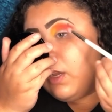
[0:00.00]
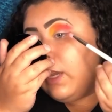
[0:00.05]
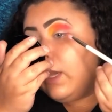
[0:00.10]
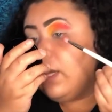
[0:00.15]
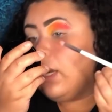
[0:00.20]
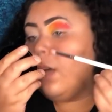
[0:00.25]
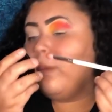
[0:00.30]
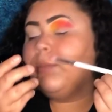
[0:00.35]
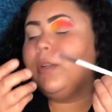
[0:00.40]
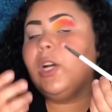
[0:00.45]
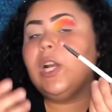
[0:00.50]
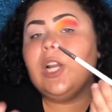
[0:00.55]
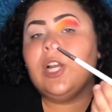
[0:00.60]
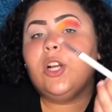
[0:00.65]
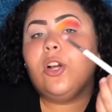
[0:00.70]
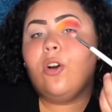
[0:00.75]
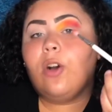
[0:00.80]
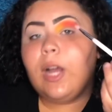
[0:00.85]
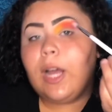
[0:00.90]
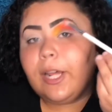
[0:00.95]
And I'm gonna
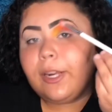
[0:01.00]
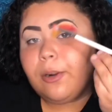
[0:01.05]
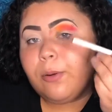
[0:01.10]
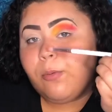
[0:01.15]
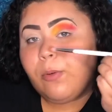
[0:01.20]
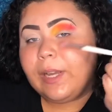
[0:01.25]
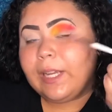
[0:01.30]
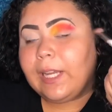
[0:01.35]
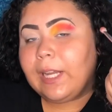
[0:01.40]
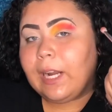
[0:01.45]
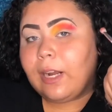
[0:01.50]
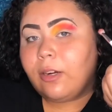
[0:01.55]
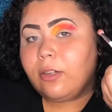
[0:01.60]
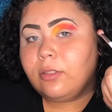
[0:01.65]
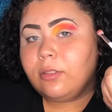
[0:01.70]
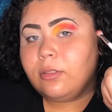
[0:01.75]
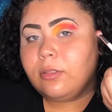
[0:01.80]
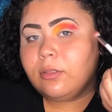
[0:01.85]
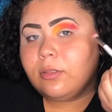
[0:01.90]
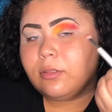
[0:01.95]
go ahead and wing it
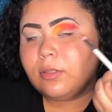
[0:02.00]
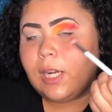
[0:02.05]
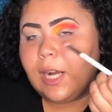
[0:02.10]
out.